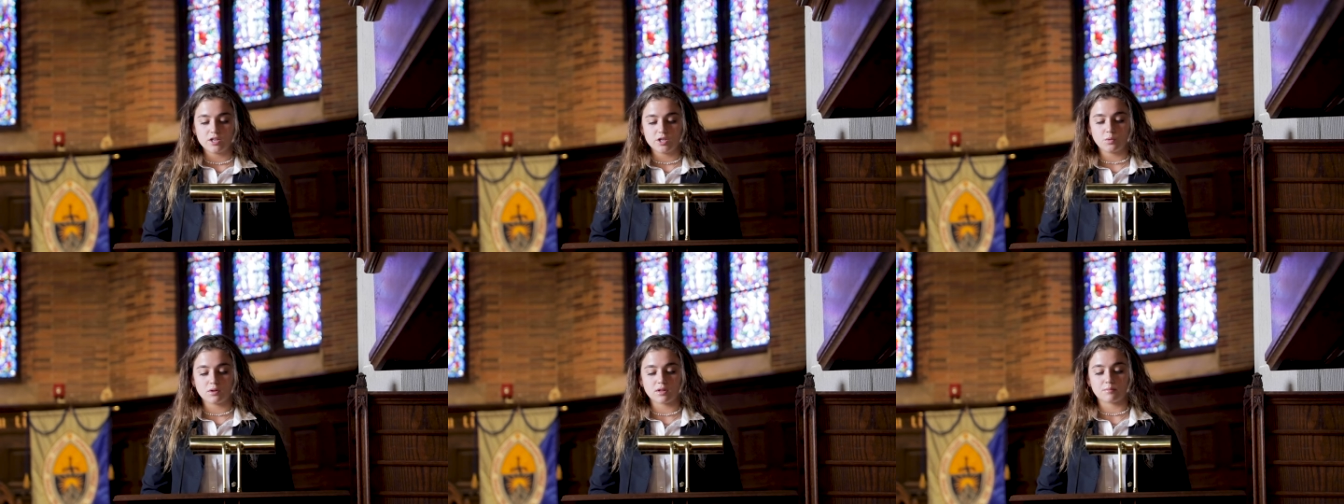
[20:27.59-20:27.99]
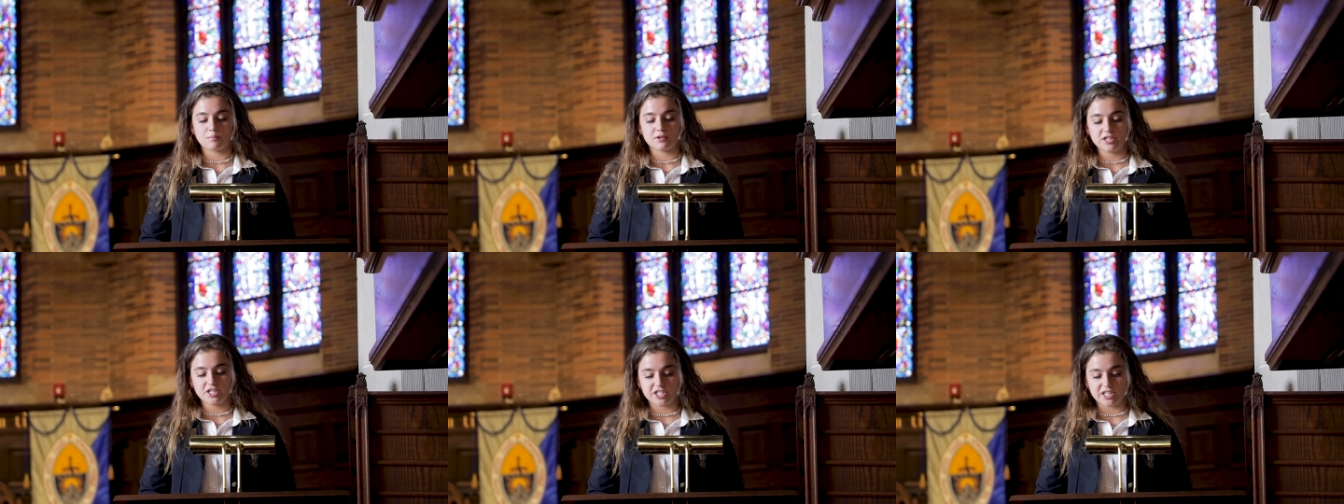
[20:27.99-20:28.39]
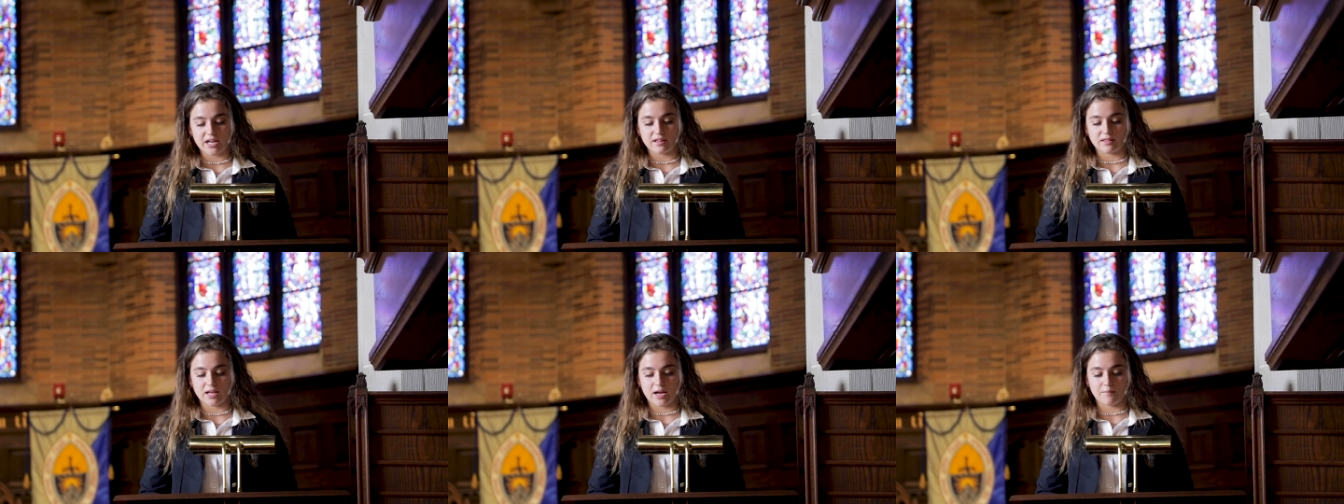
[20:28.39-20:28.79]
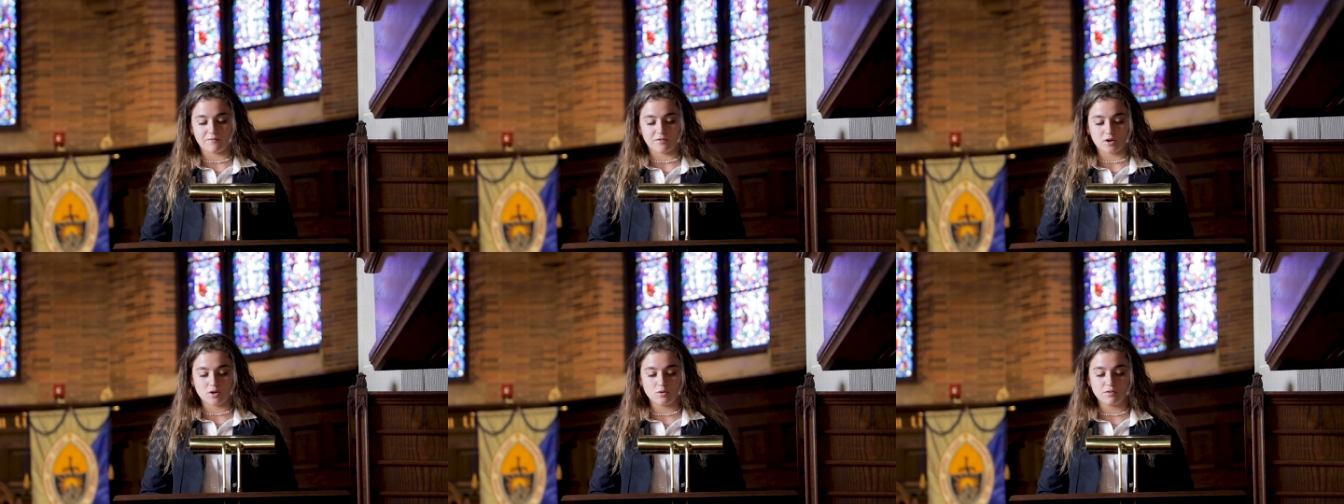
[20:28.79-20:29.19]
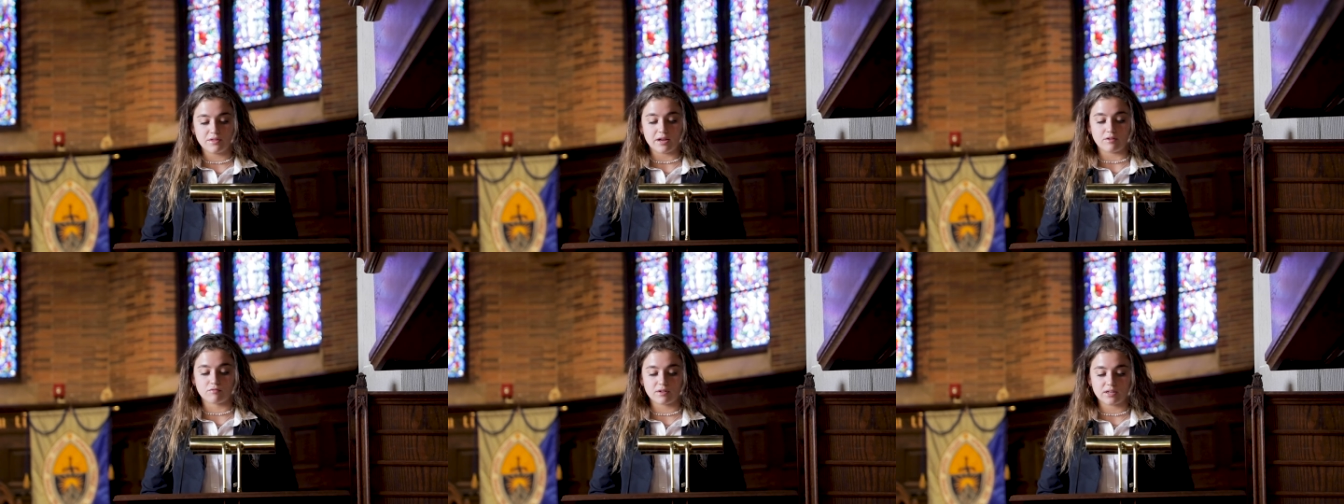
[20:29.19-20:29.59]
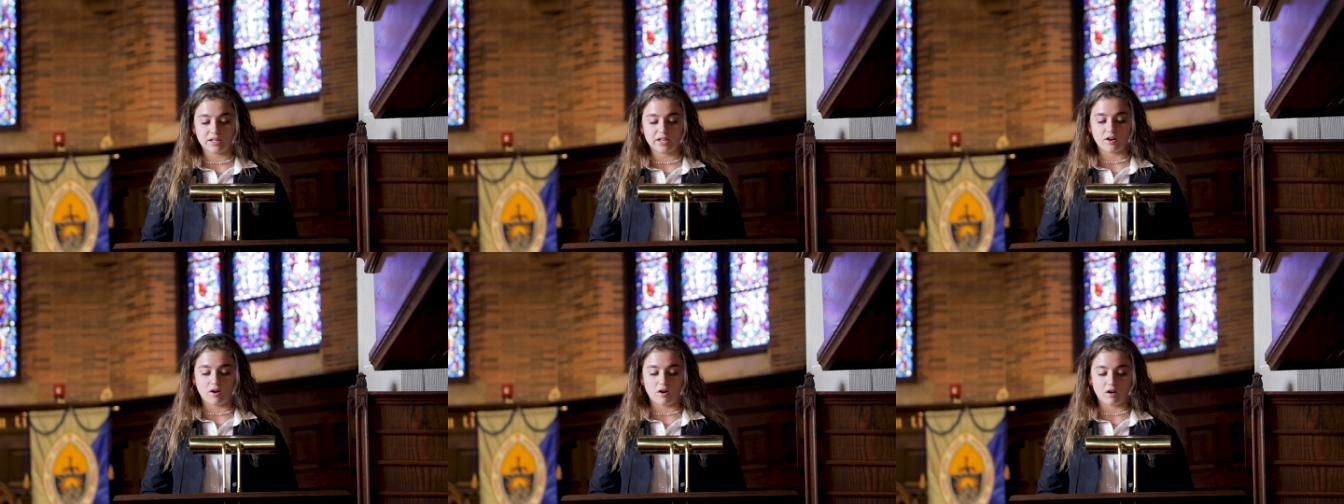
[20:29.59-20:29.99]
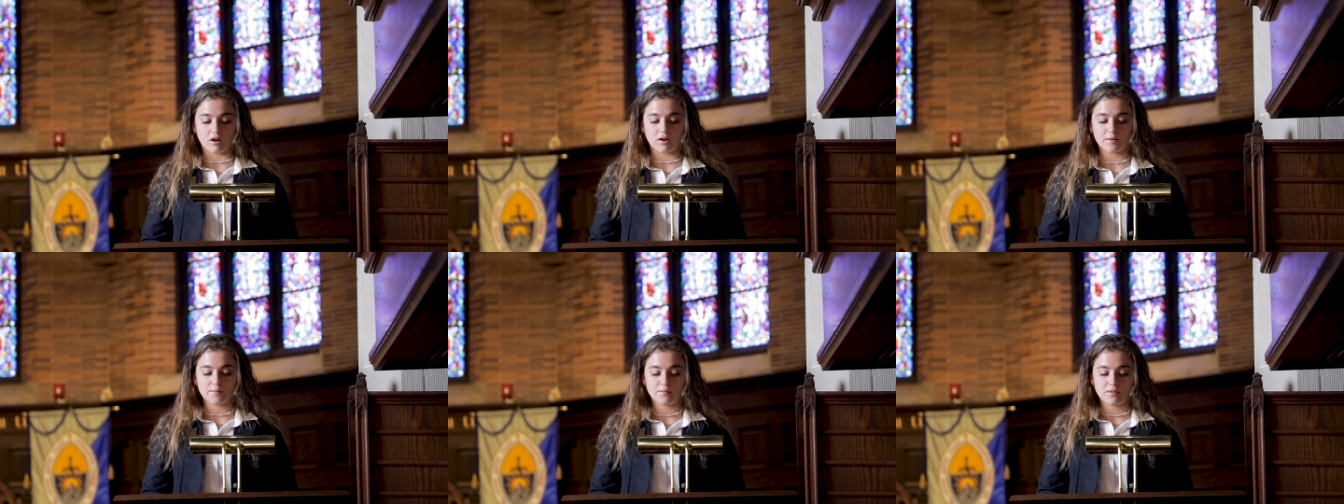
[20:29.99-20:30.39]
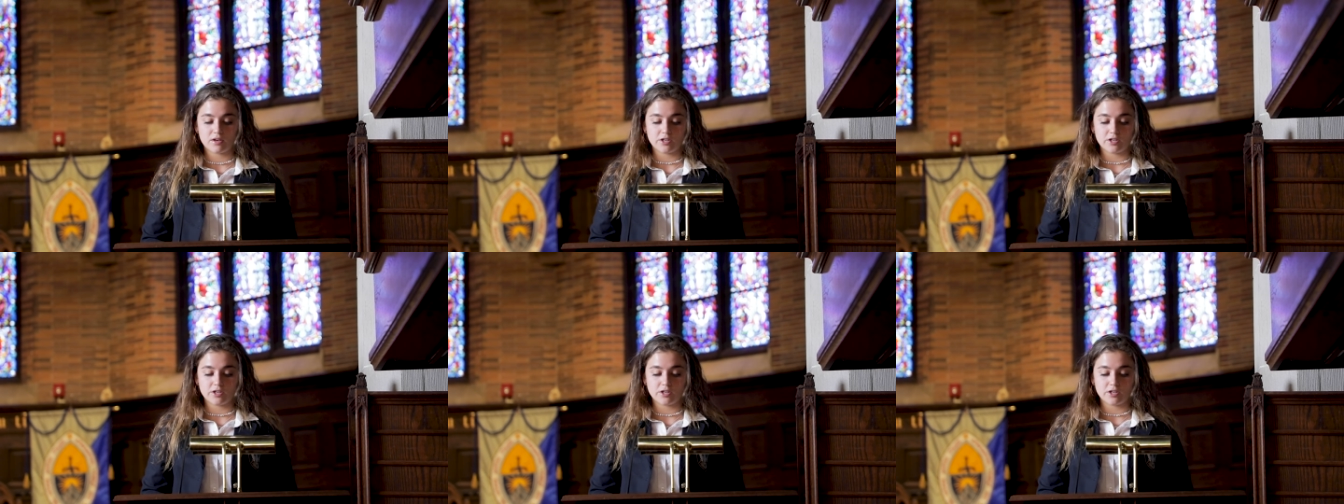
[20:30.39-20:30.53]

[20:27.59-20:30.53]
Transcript: You will appreciate them for who they really are.